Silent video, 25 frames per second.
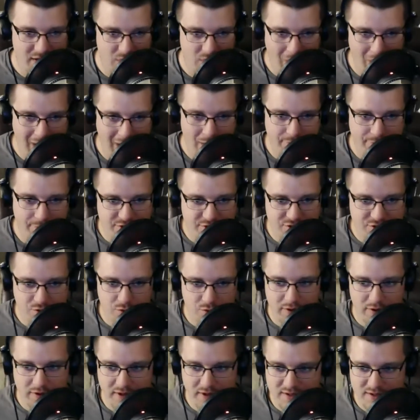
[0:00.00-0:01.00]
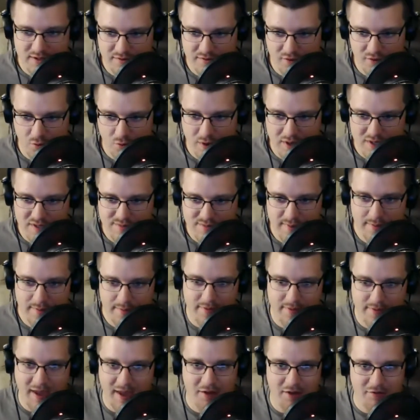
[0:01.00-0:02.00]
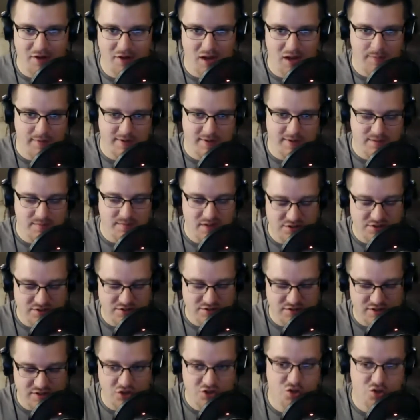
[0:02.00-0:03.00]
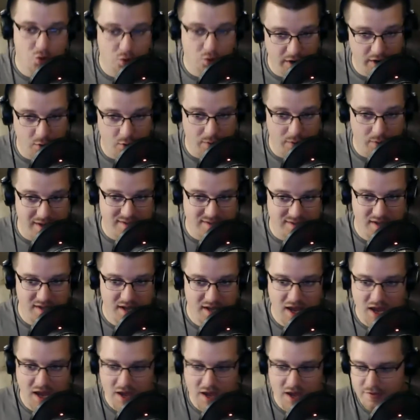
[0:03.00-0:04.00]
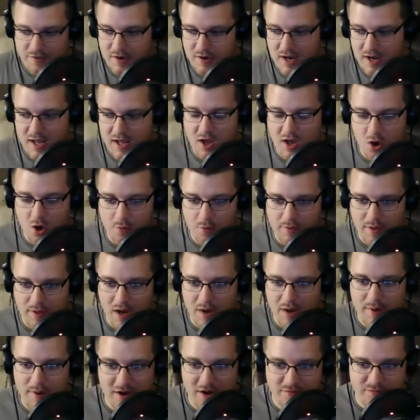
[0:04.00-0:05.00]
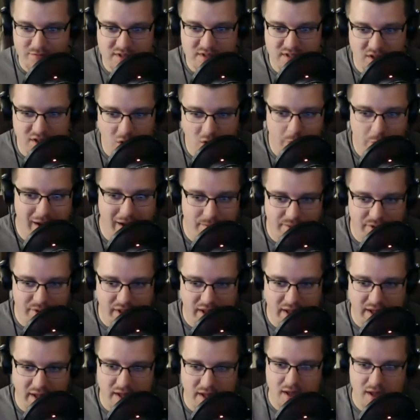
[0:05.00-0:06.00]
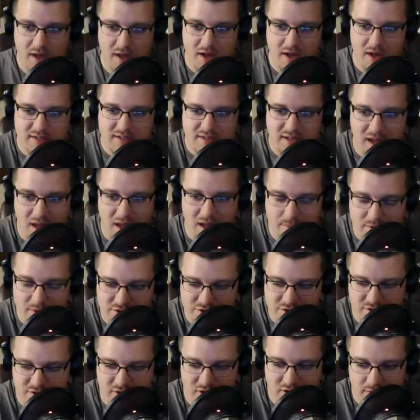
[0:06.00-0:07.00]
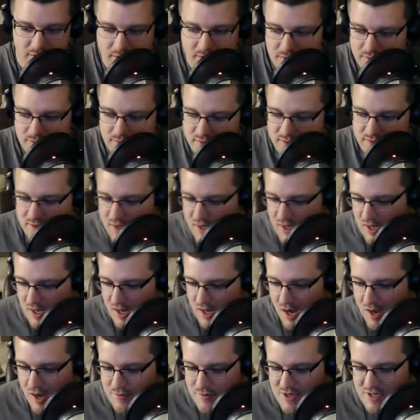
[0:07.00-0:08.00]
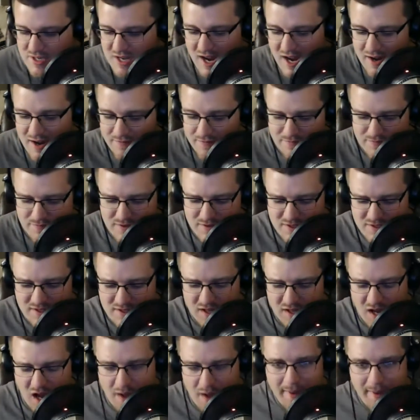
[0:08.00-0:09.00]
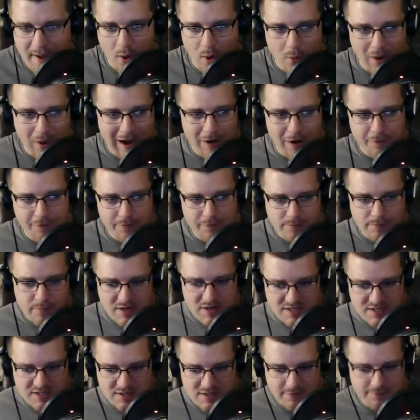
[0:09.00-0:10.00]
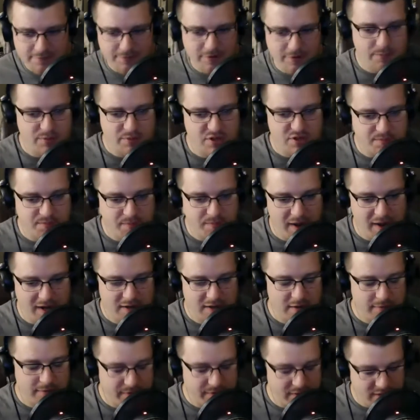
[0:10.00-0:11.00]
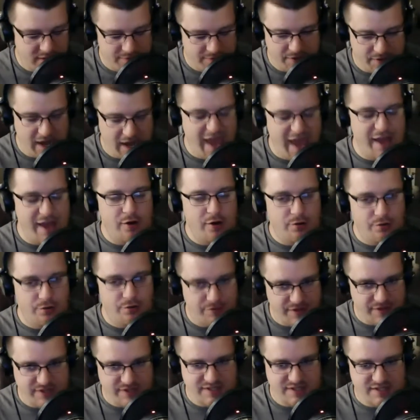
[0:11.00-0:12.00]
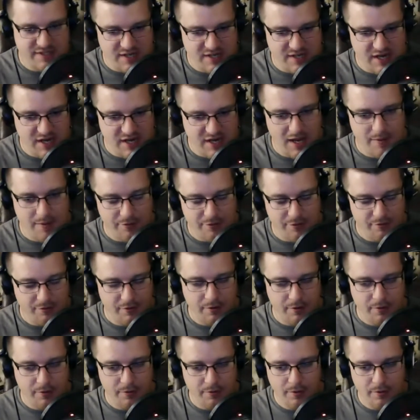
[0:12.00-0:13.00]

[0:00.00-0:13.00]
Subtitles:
WoW and the storylines and the quests. Maybe they can recommend some interesting story quests that I might have missed and go back and play, because I am interested in those. Just kind of come at WoW from a different perspective, a different angle this time through,